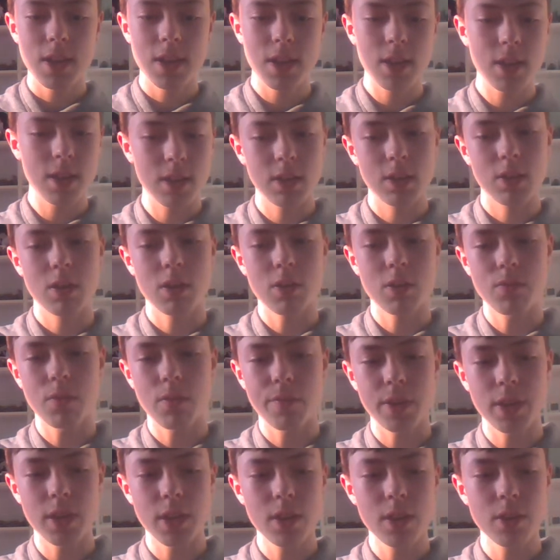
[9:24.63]
in other
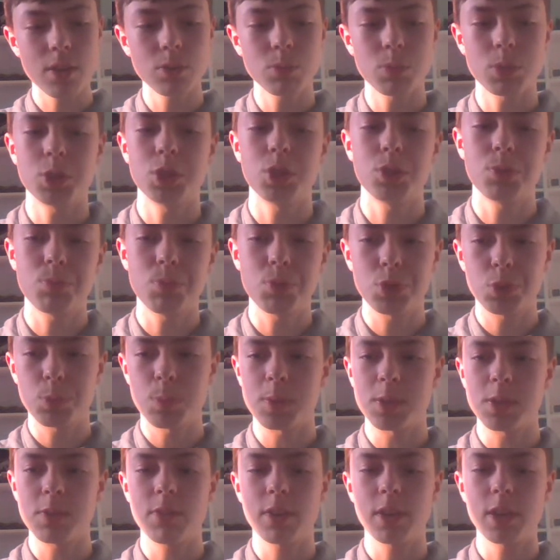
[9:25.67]
videos which are more
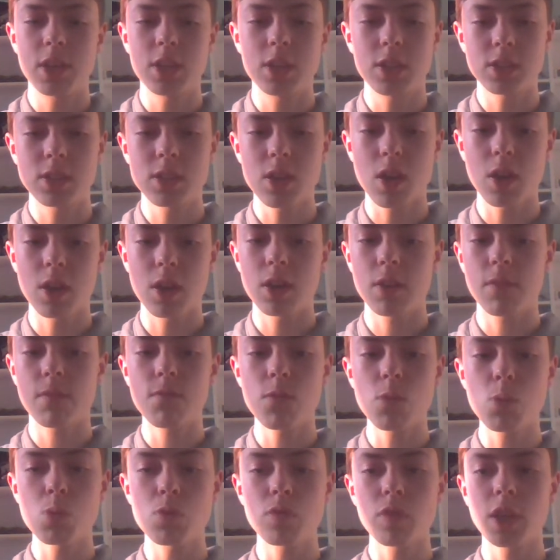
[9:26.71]
specifically designed
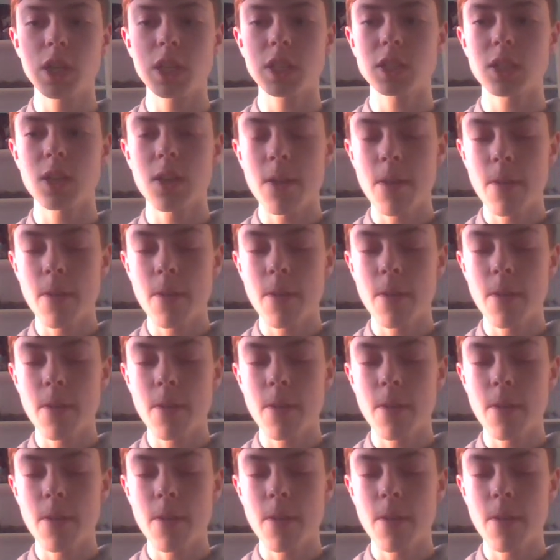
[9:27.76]
for it.